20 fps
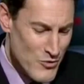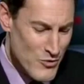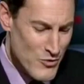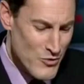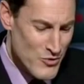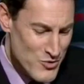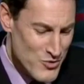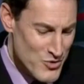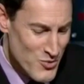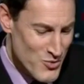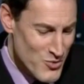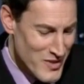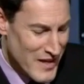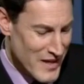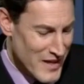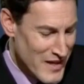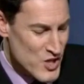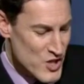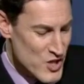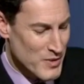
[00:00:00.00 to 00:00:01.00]
how do you
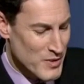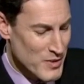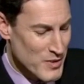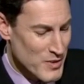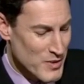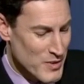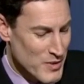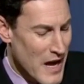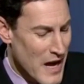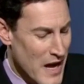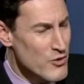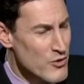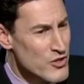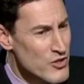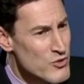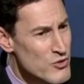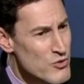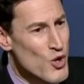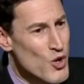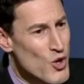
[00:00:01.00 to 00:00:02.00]
engage people?
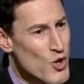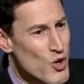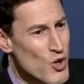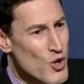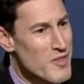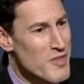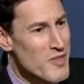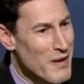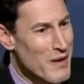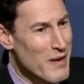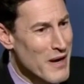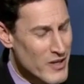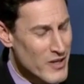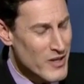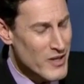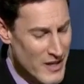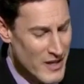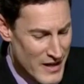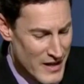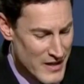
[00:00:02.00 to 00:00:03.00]
How do you storm the
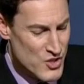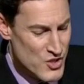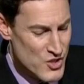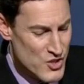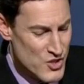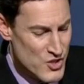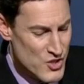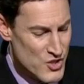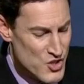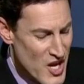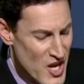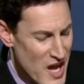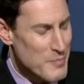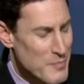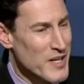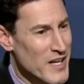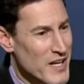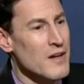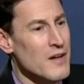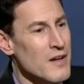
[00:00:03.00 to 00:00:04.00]
barricades
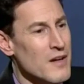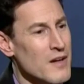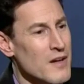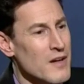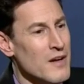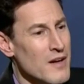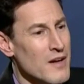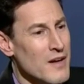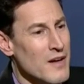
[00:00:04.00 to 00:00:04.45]
championing